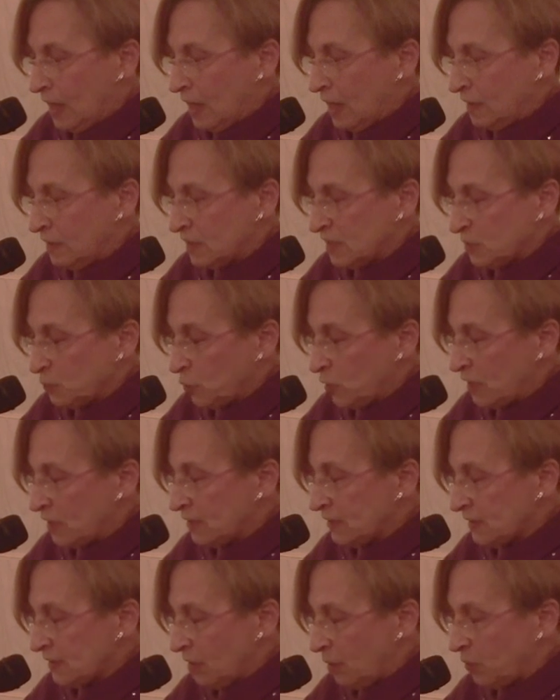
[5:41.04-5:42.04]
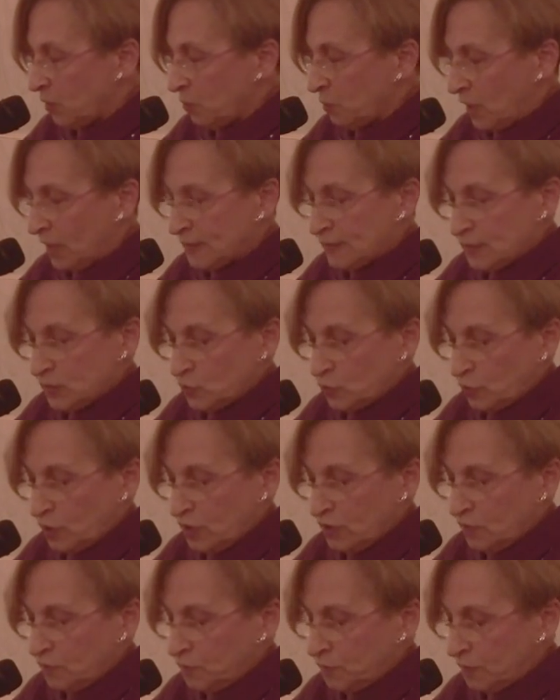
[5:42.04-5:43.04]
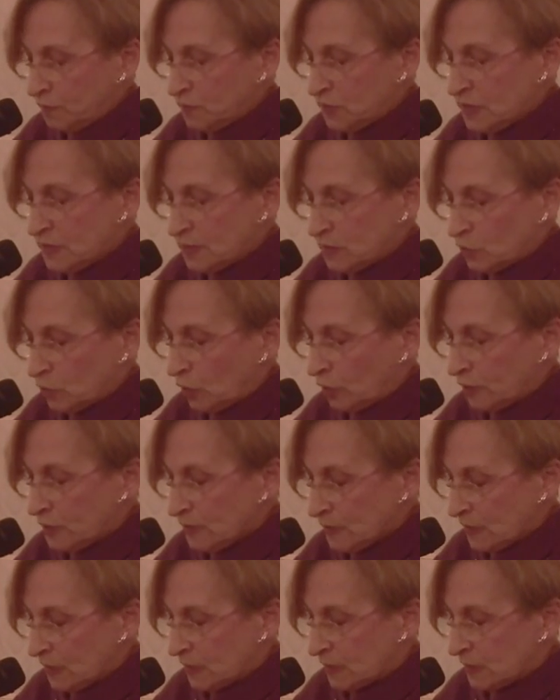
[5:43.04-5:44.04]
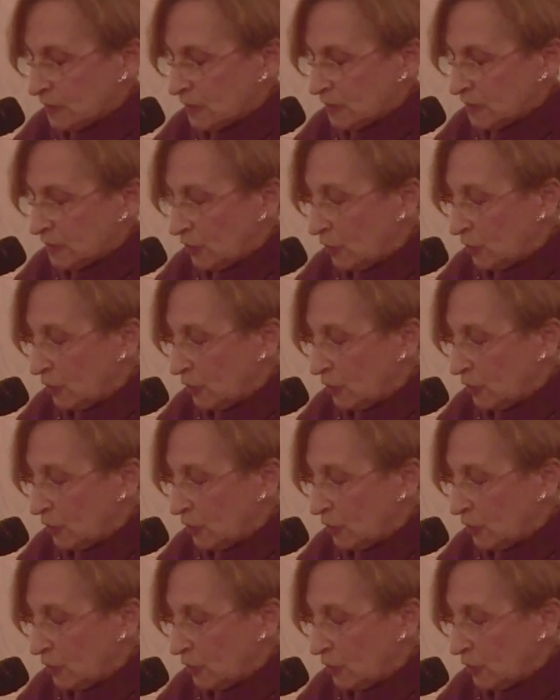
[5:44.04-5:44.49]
In the spring and summer months during the 50s and early 60s,